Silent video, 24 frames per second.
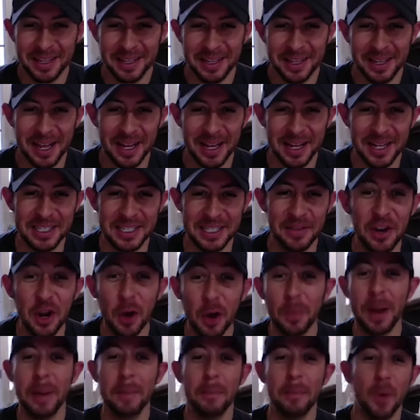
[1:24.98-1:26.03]
I guess even
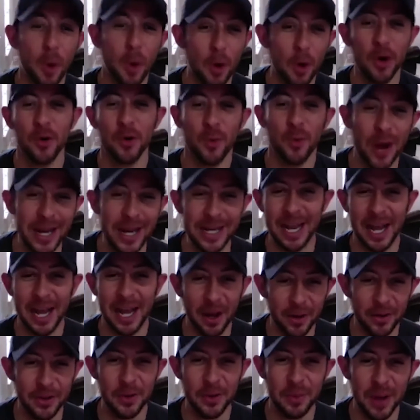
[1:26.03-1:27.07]
on my board right
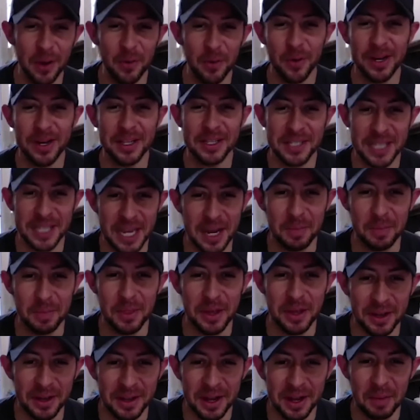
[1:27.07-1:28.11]
now, you might want to see I'm
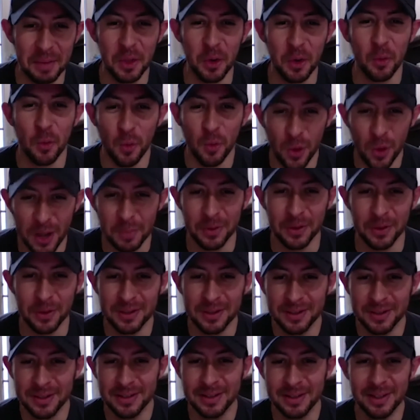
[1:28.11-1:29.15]
the I'm the
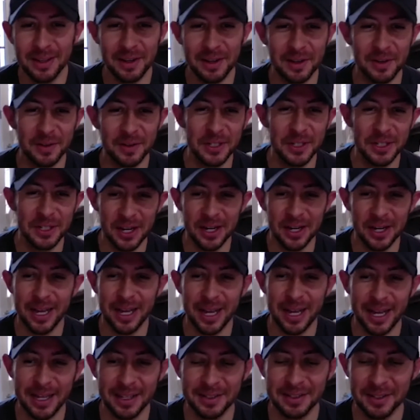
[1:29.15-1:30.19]
rebel, you know, young
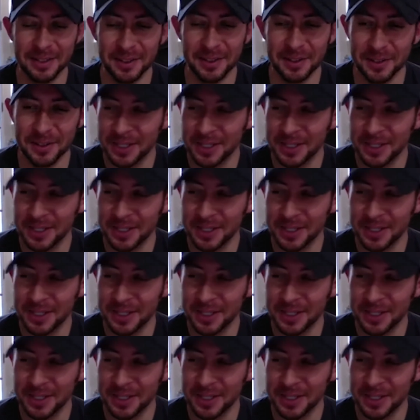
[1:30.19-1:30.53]
guy. So